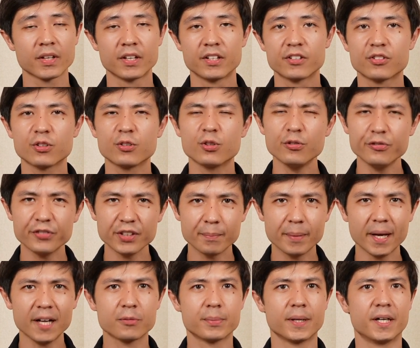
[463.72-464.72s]
So don't feel
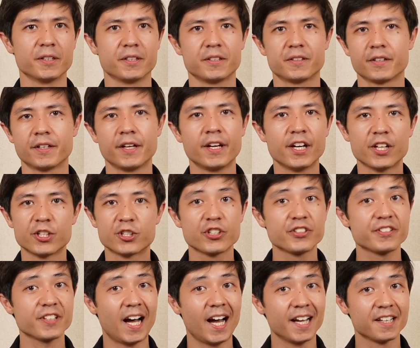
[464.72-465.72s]
bad about it.
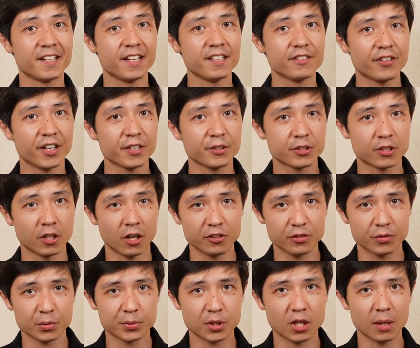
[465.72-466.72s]
Just identify the cause
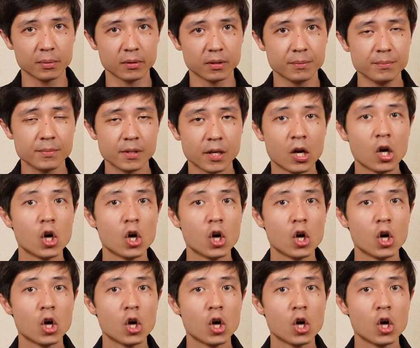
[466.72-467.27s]
of a problem,